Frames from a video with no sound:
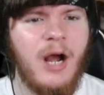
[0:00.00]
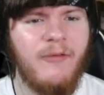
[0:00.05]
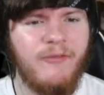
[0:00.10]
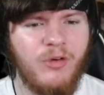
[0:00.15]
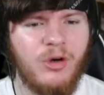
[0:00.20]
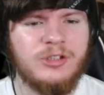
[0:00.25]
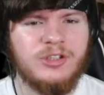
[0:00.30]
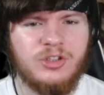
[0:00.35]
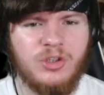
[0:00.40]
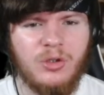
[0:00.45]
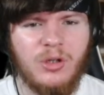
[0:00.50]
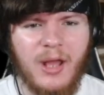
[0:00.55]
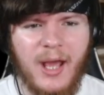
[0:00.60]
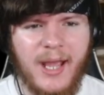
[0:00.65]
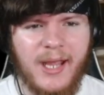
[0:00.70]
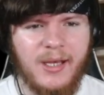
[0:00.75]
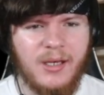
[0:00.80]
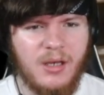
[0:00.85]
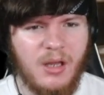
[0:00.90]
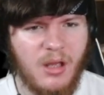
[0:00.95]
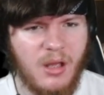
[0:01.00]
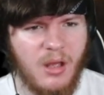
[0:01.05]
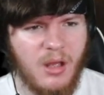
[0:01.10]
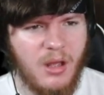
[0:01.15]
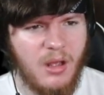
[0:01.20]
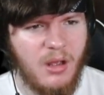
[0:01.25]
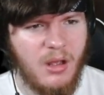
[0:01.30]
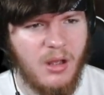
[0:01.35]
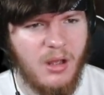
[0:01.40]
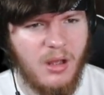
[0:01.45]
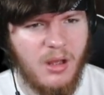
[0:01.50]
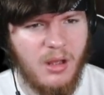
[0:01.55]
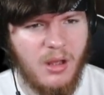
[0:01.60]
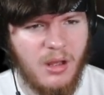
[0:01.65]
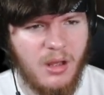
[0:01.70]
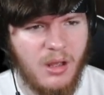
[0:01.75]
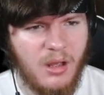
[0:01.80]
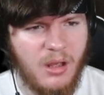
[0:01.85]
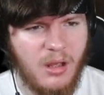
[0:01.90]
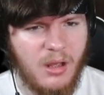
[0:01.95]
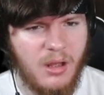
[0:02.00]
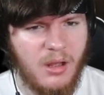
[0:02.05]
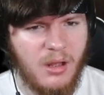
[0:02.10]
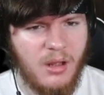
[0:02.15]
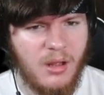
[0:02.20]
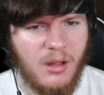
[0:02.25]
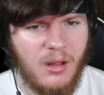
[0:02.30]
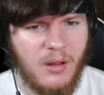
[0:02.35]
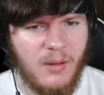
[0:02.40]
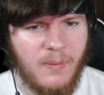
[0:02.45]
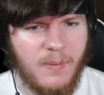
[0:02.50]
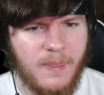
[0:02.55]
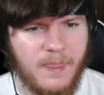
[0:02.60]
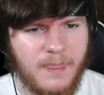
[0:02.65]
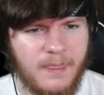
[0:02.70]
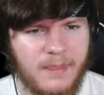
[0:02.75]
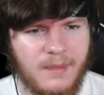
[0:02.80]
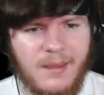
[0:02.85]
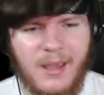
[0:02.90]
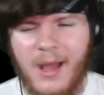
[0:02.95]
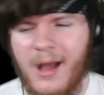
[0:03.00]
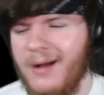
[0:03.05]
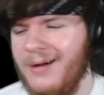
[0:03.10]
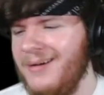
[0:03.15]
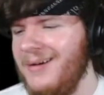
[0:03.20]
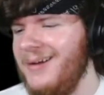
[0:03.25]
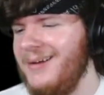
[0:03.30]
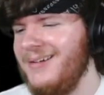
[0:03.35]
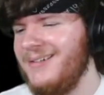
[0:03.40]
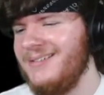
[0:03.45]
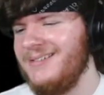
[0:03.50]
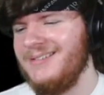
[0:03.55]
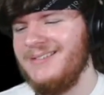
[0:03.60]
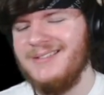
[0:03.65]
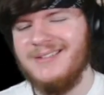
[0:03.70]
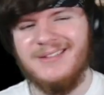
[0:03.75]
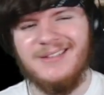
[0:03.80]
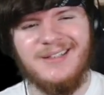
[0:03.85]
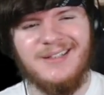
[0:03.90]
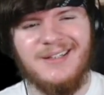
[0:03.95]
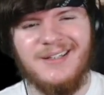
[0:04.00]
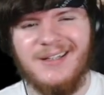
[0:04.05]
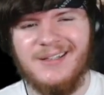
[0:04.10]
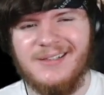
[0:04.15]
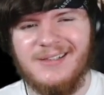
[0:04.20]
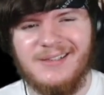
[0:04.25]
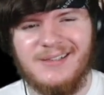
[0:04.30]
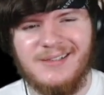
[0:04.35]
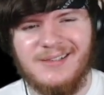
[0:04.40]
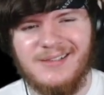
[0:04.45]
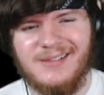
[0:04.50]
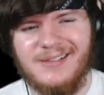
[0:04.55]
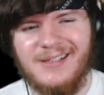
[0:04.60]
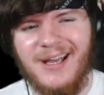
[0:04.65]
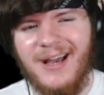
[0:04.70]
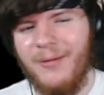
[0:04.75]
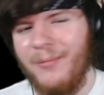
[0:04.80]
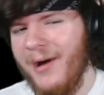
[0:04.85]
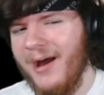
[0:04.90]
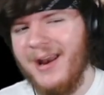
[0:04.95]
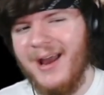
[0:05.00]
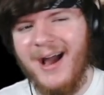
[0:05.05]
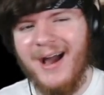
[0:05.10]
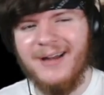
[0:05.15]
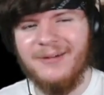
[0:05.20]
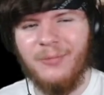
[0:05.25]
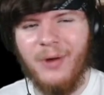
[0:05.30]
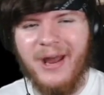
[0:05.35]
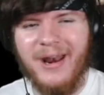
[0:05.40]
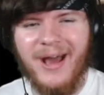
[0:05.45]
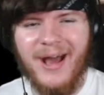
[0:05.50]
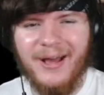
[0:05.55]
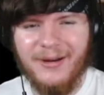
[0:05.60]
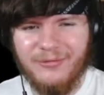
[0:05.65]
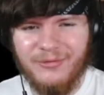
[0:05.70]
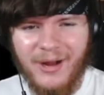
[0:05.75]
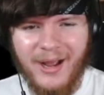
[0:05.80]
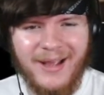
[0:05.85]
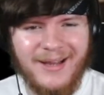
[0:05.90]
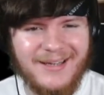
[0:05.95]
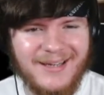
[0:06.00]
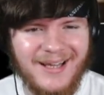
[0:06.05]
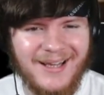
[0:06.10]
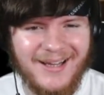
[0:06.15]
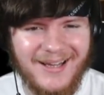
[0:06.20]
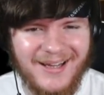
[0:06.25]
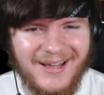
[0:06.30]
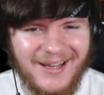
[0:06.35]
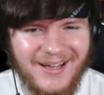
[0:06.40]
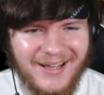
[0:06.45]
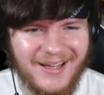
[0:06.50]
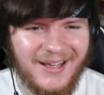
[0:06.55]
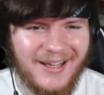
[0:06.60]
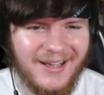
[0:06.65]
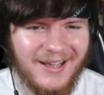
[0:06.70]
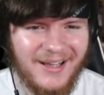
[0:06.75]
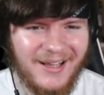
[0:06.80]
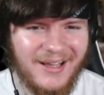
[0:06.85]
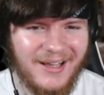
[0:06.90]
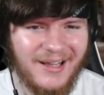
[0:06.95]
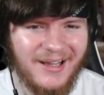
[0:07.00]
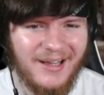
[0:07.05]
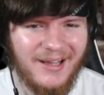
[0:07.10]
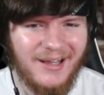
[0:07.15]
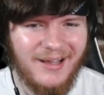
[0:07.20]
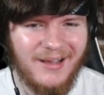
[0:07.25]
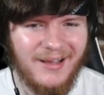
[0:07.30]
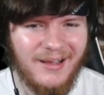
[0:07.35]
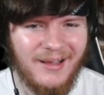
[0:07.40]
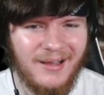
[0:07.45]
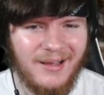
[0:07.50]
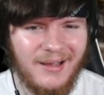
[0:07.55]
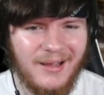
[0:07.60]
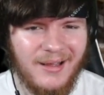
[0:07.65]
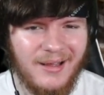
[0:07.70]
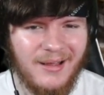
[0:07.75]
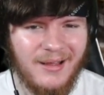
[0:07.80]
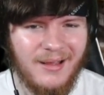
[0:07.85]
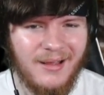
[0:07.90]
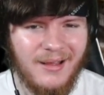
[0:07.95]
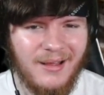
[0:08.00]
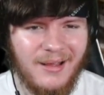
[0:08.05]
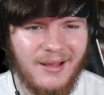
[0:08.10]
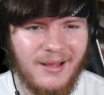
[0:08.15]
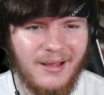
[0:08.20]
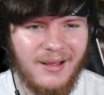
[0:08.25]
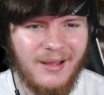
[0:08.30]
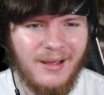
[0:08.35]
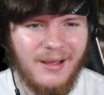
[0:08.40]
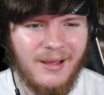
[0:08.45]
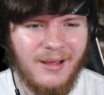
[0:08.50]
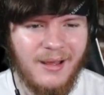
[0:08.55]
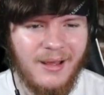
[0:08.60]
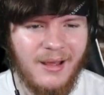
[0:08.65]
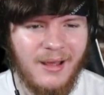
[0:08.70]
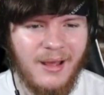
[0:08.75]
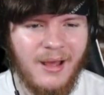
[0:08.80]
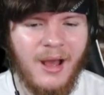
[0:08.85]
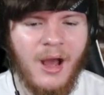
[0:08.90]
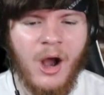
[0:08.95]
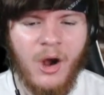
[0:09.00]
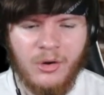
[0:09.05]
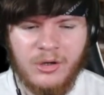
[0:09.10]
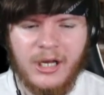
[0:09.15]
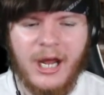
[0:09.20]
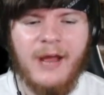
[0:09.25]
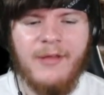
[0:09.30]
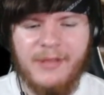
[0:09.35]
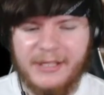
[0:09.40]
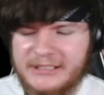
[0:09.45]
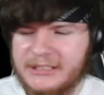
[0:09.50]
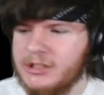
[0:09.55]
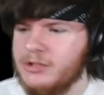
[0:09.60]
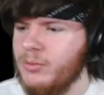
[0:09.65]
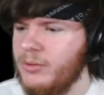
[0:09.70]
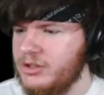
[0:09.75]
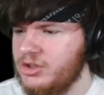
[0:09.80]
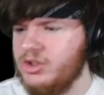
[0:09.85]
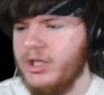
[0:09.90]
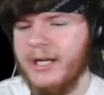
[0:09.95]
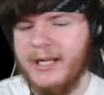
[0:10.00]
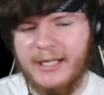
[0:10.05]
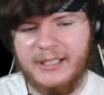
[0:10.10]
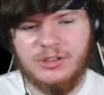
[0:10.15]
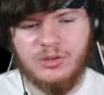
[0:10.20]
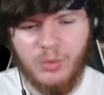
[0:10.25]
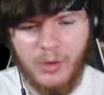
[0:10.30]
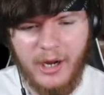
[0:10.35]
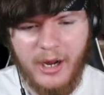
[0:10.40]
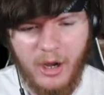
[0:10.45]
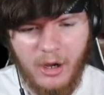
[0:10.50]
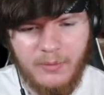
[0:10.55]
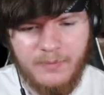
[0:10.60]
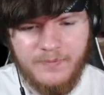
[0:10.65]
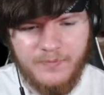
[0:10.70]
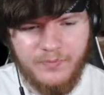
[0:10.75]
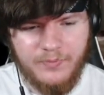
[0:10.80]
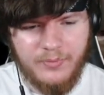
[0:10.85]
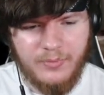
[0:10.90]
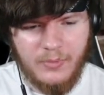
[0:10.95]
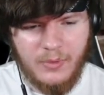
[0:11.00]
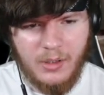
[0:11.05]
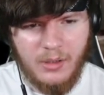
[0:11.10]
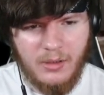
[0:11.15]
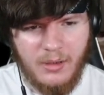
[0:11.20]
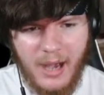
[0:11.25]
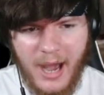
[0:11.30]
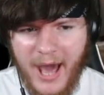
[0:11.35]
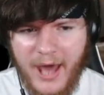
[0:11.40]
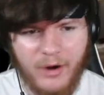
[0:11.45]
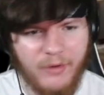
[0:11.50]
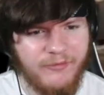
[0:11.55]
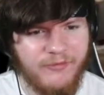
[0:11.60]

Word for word: Step before it's too four. Late. Decide to take a shower later. Yeah. To take one anyway. Yeah, why not? Why not, right? Hear screaming outside your window. Okay, this is when shit gets real. I don't